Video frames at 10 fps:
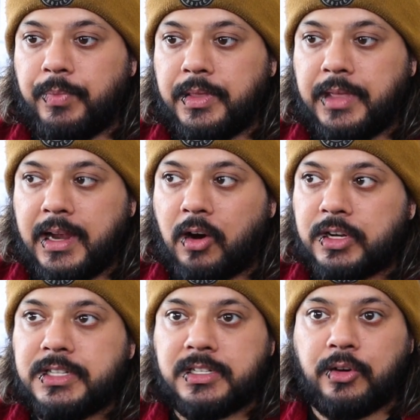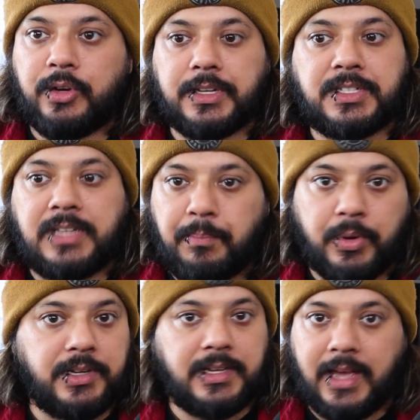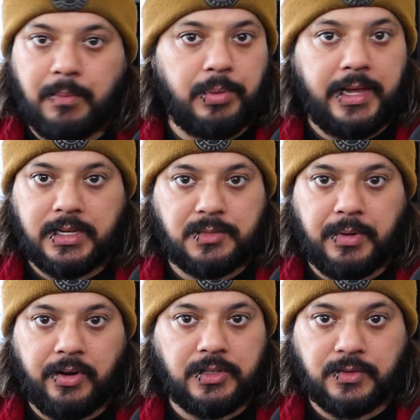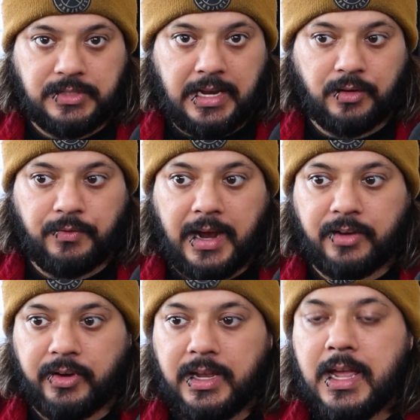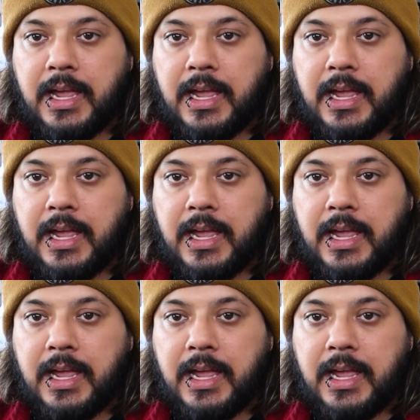they are considered a separate gameplay experience of Satisfactory,